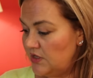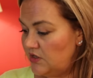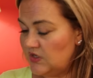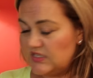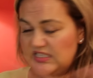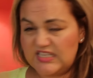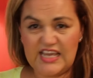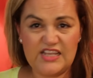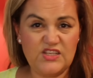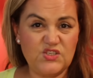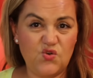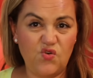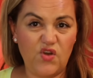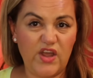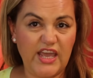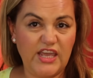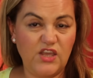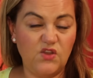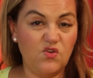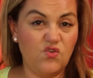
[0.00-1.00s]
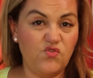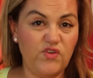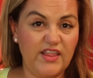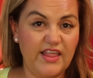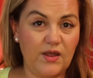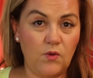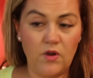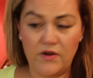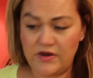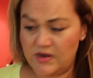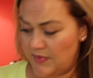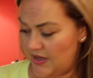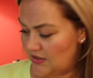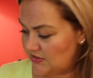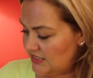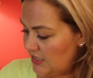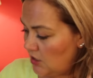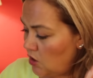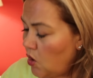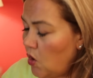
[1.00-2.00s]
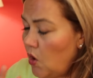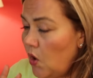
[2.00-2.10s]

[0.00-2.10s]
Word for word: your skin's great, you're not really that worried about it,